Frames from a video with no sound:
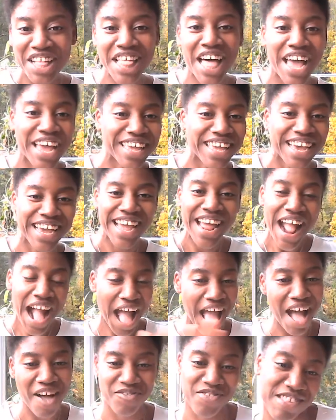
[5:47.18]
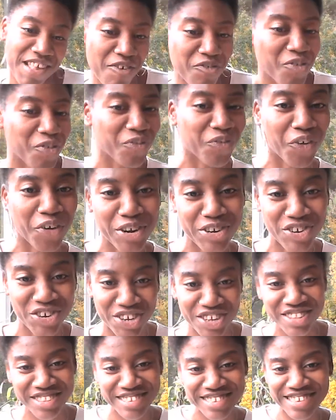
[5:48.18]
Like, I have several
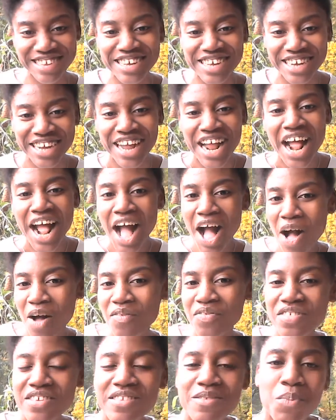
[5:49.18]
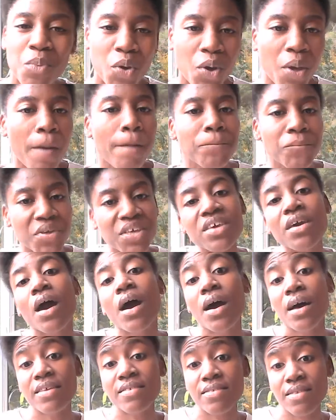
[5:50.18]
versions of this book
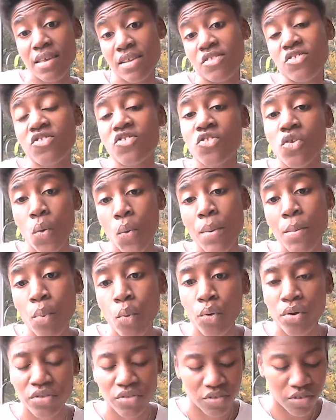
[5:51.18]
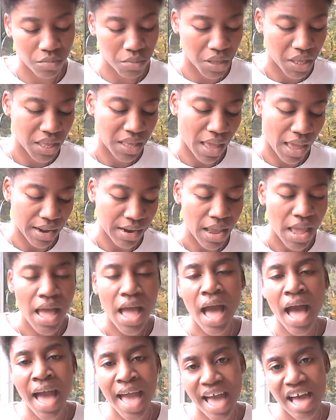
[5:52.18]
because it's so important to me, yet
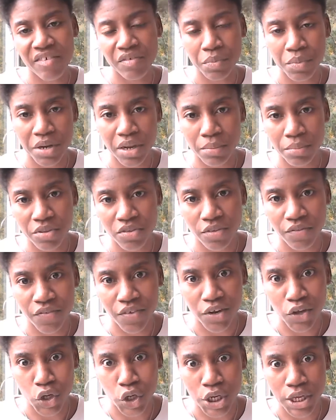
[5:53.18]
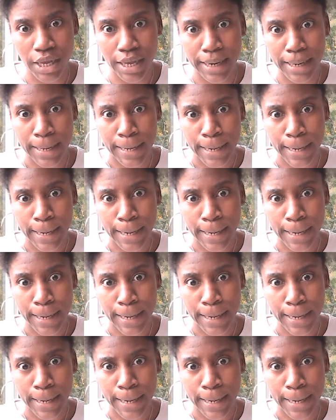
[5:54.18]
I haven't been able to finish it yet.